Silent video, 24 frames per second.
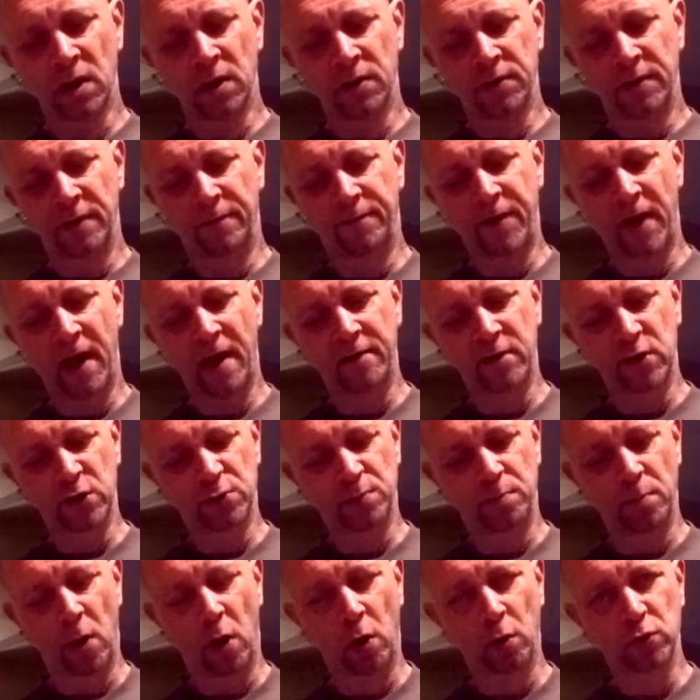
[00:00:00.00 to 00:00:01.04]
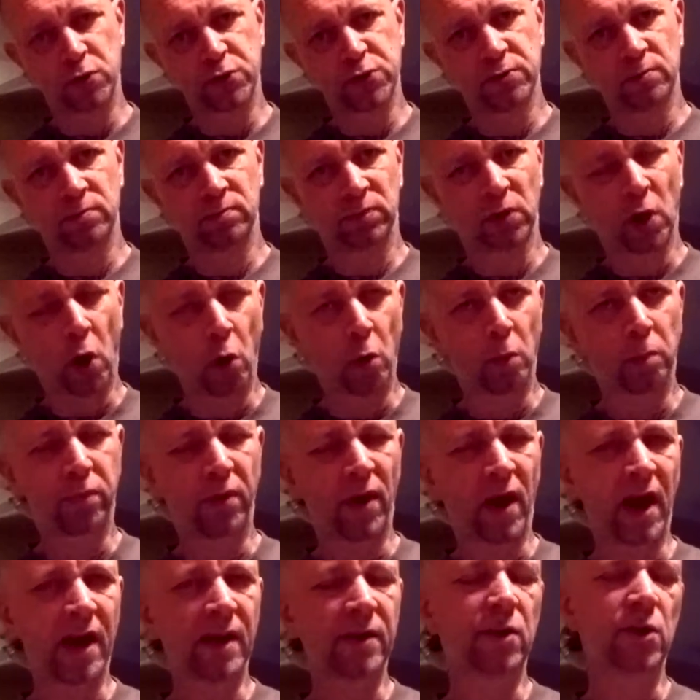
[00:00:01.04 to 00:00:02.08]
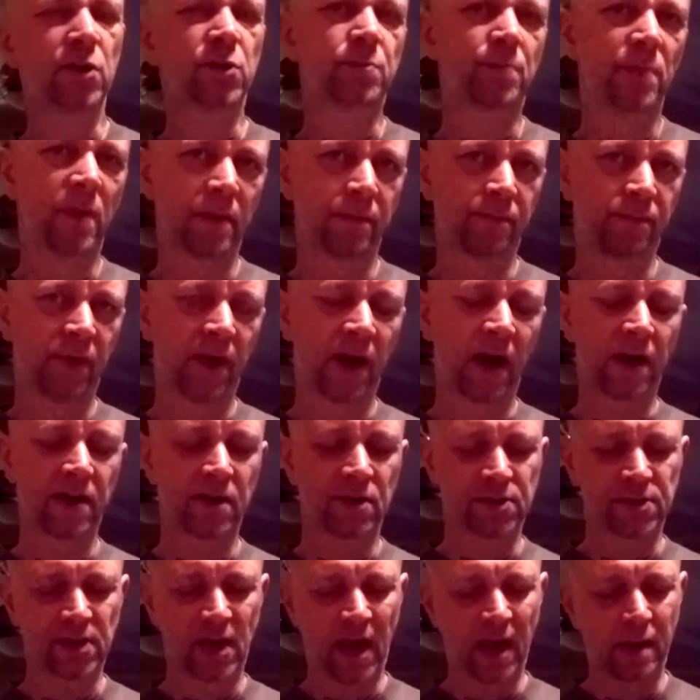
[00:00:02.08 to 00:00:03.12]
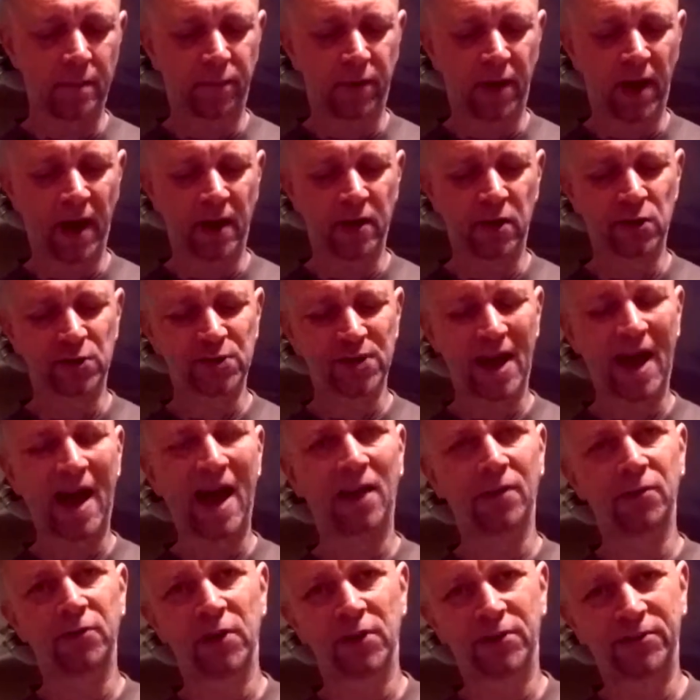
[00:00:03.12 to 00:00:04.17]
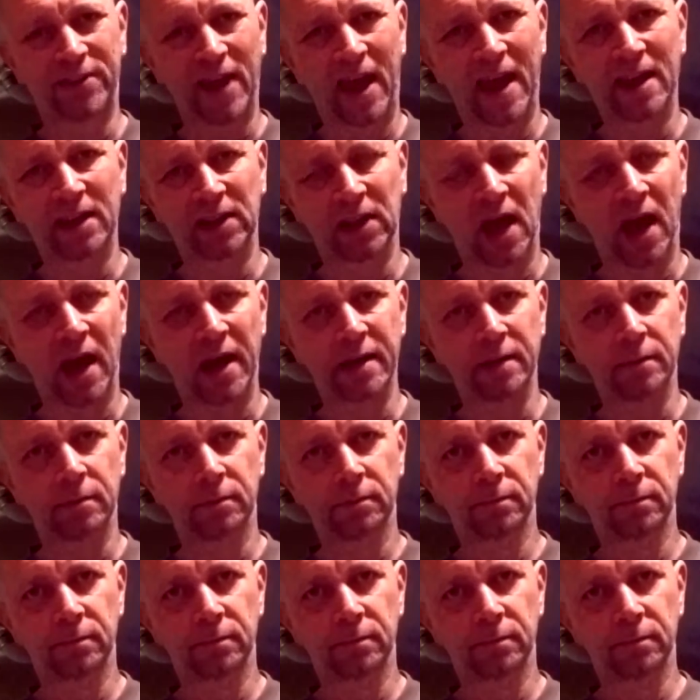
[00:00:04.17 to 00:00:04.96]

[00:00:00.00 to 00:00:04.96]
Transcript: The various modes, low brightness, mid brightness, high brightness, and the daylight